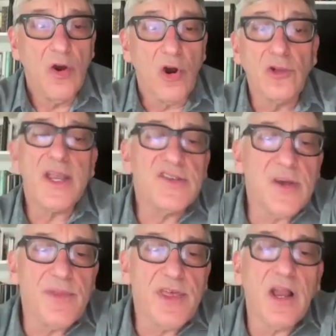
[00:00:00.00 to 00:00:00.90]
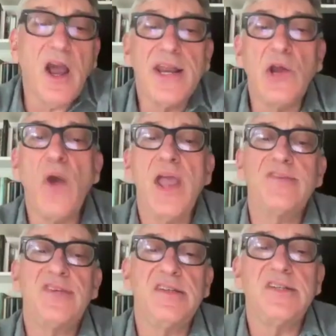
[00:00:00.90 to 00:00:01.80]
Or look at some of the cutting
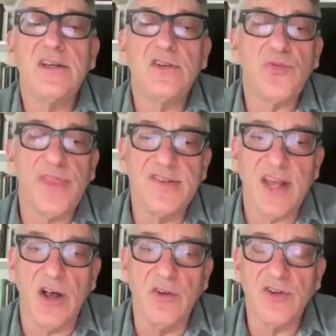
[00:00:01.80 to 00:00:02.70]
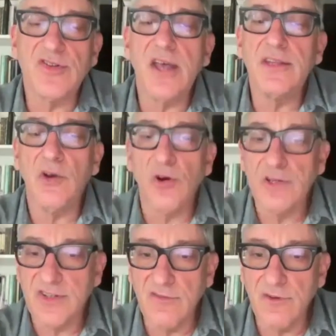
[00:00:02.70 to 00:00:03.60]
ways he deals with his elder son, Lord
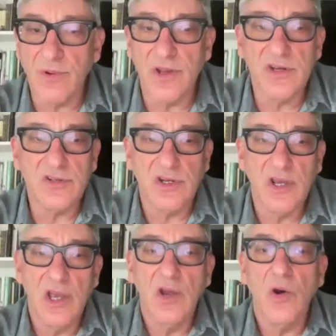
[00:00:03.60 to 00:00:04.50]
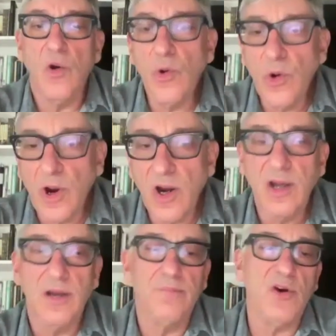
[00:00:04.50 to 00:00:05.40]
Silverbridge. Or,
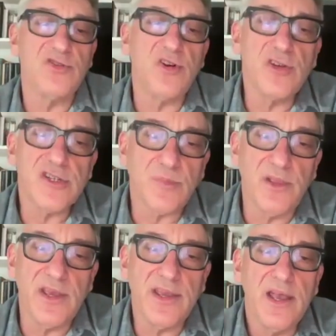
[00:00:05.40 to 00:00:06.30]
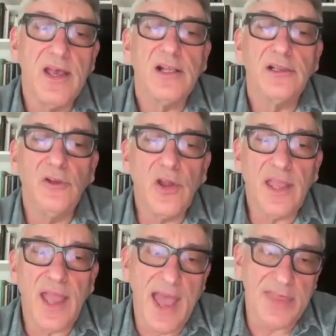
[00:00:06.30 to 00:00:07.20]
most noticeably,
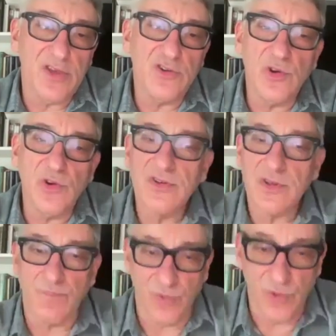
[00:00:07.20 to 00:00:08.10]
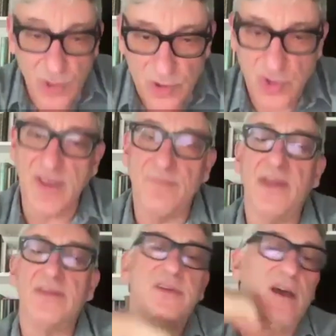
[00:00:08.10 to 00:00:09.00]
look at the Duke's brutal
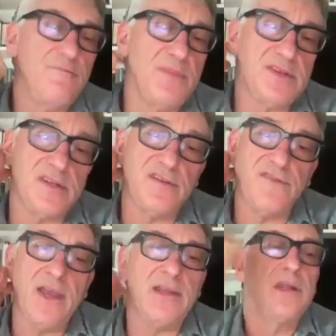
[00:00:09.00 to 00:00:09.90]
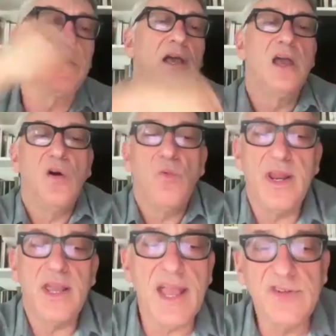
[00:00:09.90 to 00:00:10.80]
treatment of Mrs. Finn, when
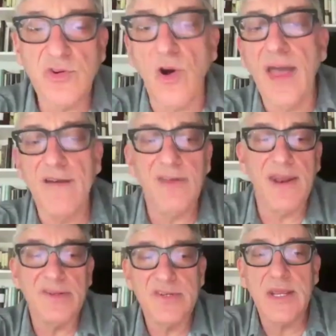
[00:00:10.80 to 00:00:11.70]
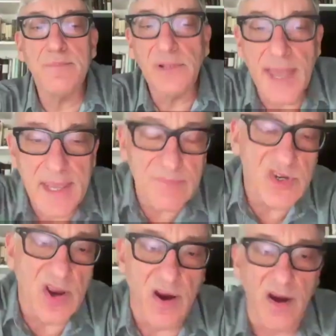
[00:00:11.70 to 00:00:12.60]
against all evidence, he blames
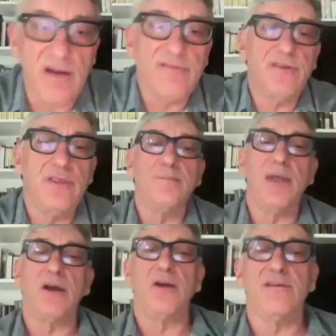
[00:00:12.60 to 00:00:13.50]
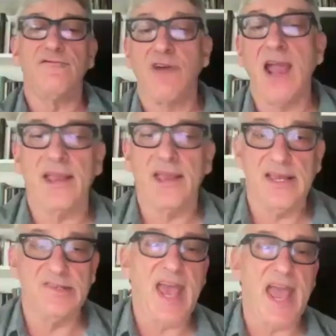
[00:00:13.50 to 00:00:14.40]
her for the Mary-Frank
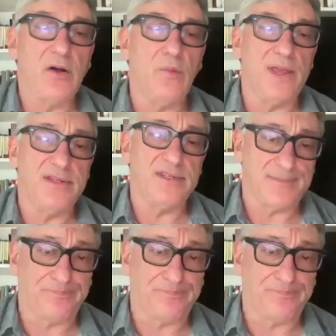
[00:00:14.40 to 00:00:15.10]
entanglement.